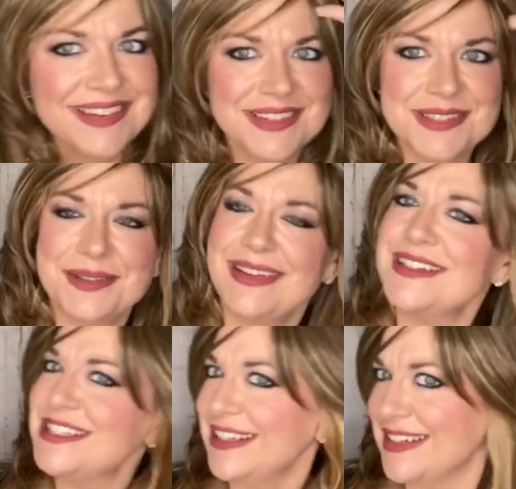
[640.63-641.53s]
So here
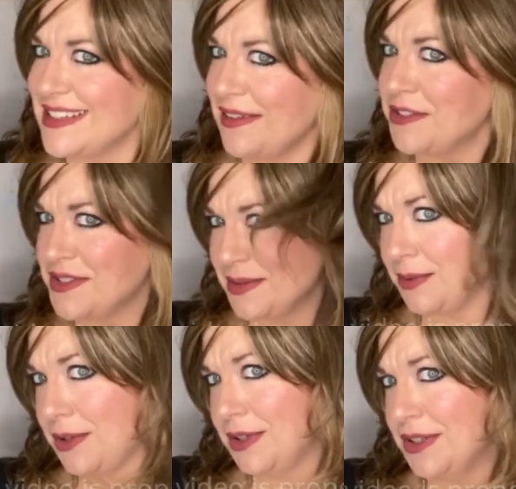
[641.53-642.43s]
she is after some
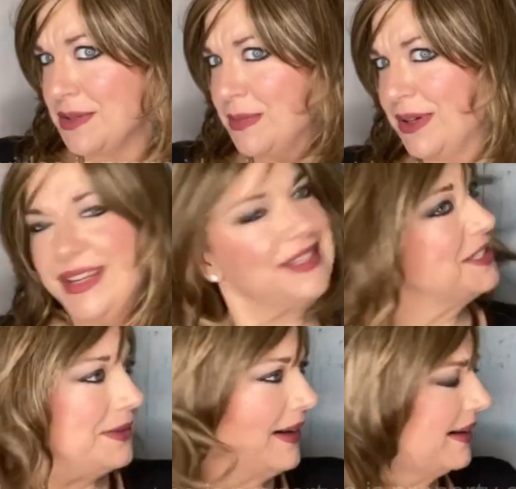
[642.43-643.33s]
curls put
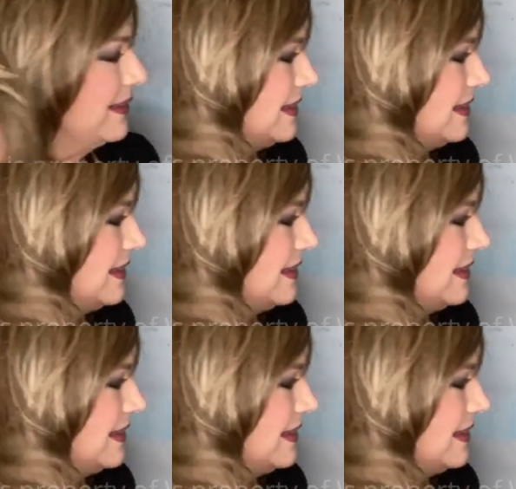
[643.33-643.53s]
into her.